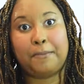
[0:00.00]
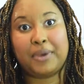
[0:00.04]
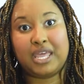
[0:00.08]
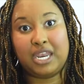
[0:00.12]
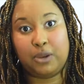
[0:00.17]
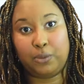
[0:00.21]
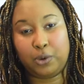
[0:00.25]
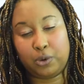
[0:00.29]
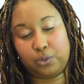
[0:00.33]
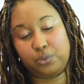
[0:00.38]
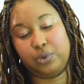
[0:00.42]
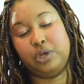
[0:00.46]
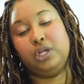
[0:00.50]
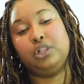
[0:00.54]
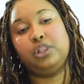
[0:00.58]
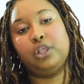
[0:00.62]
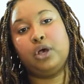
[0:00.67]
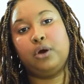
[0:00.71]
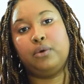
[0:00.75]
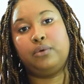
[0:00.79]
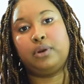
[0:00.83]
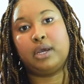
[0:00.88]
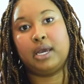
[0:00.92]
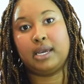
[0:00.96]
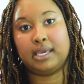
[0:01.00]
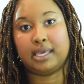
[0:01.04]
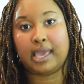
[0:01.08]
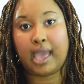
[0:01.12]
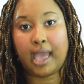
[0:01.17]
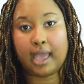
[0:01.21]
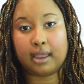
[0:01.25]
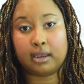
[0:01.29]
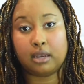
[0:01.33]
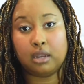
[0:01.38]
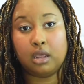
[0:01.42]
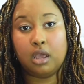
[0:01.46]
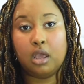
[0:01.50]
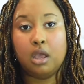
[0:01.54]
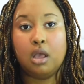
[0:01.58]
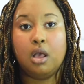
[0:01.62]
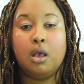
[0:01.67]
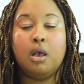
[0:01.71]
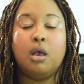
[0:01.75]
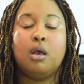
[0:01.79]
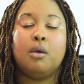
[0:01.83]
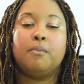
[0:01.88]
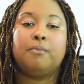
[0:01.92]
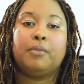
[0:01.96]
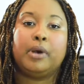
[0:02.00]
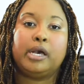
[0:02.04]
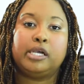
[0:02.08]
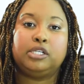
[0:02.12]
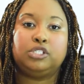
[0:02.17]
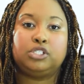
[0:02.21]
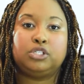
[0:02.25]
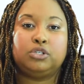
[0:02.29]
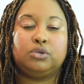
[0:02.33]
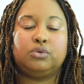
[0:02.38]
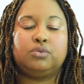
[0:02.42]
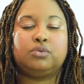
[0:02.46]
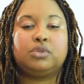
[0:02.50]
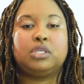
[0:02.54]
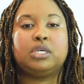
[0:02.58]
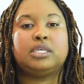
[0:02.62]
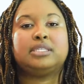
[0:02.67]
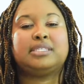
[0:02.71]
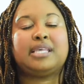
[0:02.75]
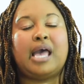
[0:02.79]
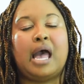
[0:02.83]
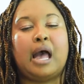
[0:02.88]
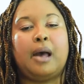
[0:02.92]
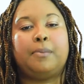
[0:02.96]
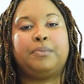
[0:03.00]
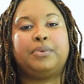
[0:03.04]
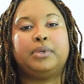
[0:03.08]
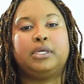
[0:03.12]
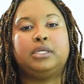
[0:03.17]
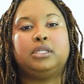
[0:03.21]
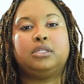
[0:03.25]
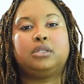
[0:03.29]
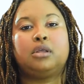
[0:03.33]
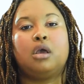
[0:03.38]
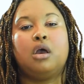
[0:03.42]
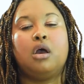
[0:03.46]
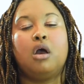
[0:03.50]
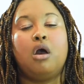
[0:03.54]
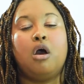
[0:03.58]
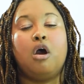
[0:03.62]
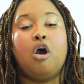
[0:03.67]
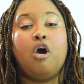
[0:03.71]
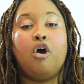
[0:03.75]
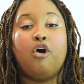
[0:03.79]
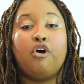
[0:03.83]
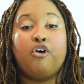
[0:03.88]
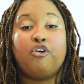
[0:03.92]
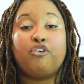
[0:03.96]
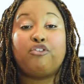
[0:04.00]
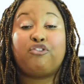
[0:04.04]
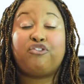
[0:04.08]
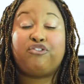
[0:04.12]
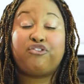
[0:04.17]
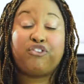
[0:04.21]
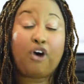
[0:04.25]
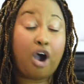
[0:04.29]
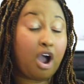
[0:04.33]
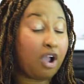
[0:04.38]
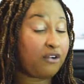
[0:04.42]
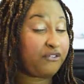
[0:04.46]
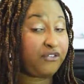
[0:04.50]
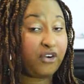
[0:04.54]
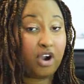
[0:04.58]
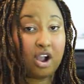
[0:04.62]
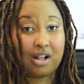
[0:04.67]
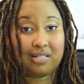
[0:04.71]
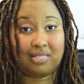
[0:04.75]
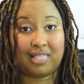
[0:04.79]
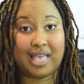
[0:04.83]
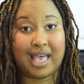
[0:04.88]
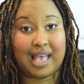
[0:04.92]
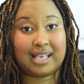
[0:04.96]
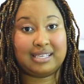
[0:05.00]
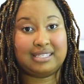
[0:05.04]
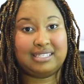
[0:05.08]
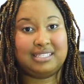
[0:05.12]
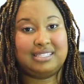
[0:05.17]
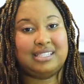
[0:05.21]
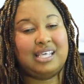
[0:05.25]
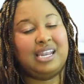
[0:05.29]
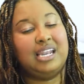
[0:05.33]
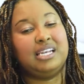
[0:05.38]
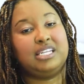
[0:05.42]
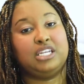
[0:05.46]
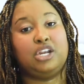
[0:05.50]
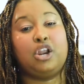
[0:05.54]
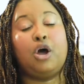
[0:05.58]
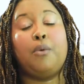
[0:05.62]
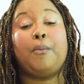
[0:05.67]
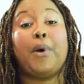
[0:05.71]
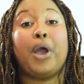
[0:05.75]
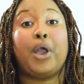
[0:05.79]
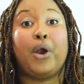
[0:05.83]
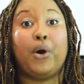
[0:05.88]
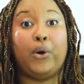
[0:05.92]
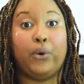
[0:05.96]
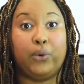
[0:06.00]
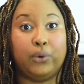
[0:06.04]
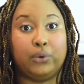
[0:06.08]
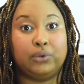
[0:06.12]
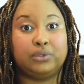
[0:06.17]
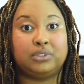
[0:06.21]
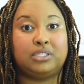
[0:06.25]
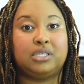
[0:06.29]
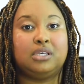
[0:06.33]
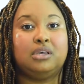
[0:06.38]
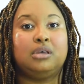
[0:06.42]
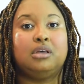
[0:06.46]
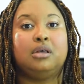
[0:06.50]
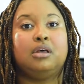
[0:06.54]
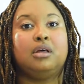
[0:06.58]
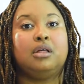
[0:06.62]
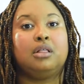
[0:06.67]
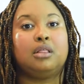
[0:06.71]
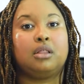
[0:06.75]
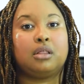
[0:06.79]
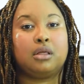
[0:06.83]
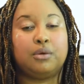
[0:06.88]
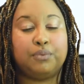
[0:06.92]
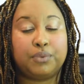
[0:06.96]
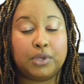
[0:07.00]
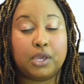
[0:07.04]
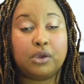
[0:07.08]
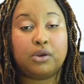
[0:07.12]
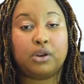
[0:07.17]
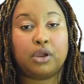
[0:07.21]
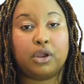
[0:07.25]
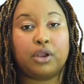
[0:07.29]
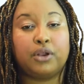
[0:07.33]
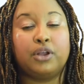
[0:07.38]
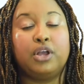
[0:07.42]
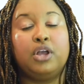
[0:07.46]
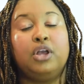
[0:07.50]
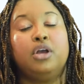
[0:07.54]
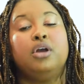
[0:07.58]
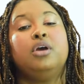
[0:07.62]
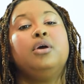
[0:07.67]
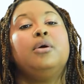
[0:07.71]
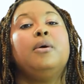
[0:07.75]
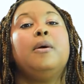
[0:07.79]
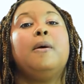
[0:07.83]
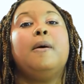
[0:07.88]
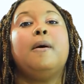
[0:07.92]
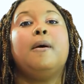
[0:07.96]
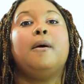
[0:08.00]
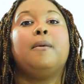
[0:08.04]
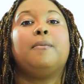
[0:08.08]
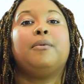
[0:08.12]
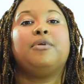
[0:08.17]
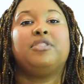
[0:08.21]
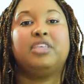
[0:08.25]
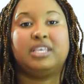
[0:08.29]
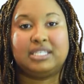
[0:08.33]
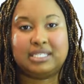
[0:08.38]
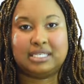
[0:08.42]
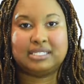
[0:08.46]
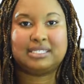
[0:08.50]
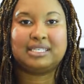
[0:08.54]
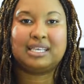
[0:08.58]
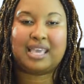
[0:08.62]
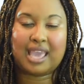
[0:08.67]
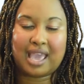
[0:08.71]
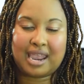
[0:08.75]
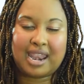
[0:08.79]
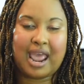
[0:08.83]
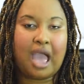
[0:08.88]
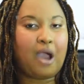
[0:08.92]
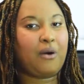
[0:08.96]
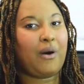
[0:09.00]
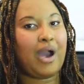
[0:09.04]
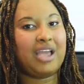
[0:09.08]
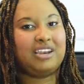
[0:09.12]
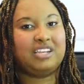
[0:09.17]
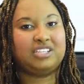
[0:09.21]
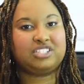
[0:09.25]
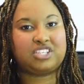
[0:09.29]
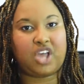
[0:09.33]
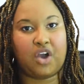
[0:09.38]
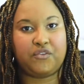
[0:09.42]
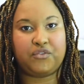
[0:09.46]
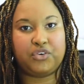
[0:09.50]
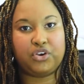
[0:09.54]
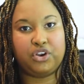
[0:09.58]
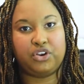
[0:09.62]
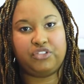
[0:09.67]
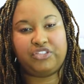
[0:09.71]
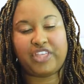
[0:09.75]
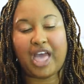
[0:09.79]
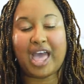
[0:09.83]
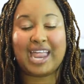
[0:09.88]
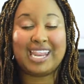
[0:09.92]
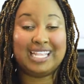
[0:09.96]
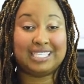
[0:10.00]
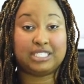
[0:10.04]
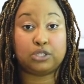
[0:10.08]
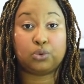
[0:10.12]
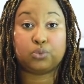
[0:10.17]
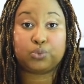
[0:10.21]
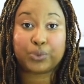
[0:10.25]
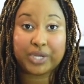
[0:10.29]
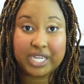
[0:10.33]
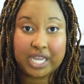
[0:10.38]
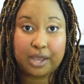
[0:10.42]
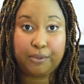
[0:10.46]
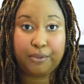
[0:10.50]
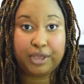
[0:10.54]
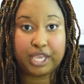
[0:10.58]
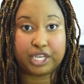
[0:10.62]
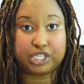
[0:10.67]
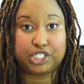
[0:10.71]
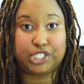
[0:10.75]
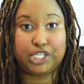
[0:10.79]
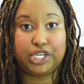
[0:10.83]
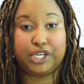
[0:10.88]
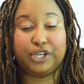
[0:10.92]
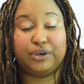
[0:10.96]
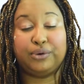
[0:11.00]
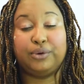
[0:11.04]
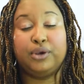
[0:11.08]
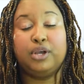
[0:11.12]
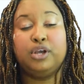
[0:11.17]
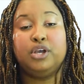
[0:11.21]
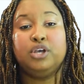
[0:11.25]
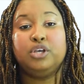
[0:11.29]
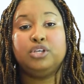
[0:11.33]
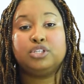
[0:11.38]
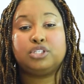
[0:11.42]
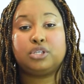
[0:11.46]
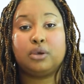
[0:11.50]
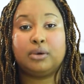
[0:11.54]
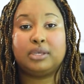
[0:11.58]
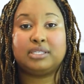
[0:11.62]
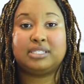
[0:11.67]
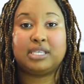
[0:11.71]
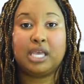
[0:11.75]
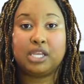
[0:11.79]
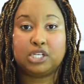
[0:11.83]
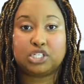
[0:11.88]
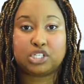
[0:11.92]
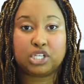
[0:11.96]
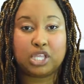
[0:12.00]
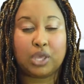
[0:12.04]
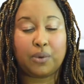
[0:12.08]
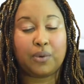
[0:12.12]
and it would reload again. Mind you, this happened far, far less than it did on my old computer. This is again how I discovered that it's a RAM issue. So essentially